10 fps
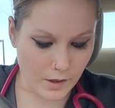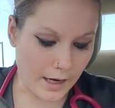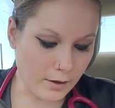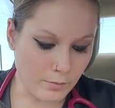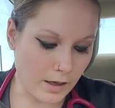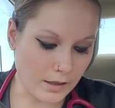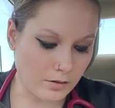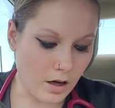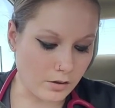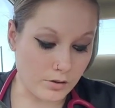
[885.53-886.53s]
I don't mind
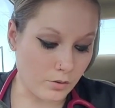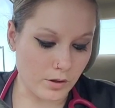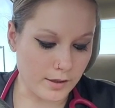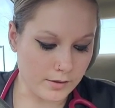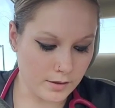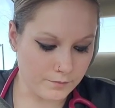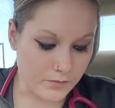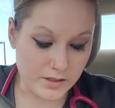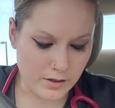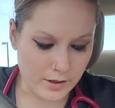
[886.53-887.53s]
long stories.
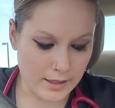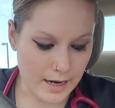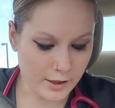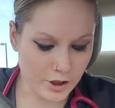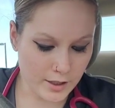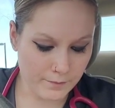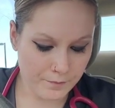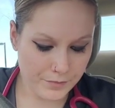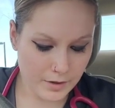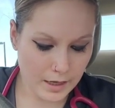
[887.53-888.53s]
Is there any action?
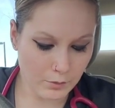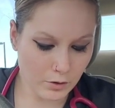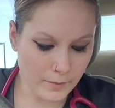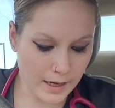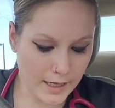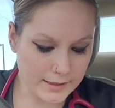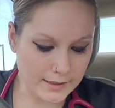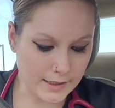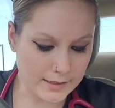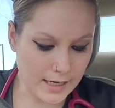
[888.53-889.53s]
I rolled my eyes
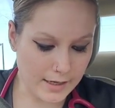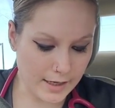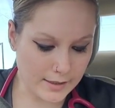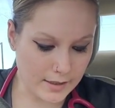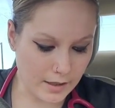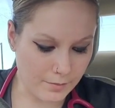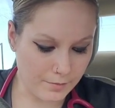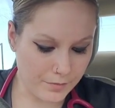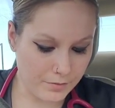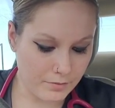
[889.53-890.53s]
as I sat next to him.